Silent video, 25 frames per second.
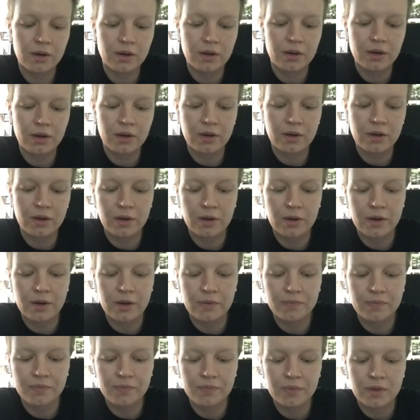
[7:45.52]

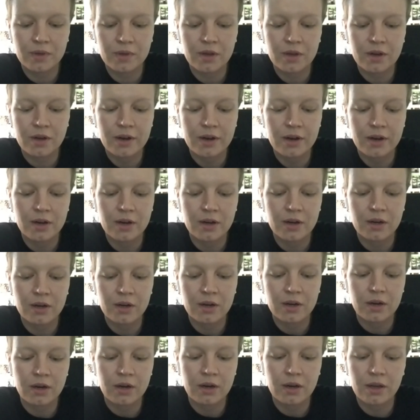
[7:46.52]
uh,
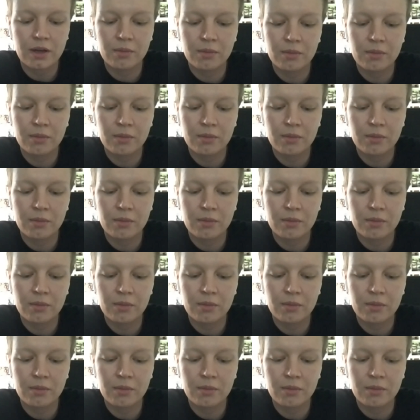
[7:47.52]
uh,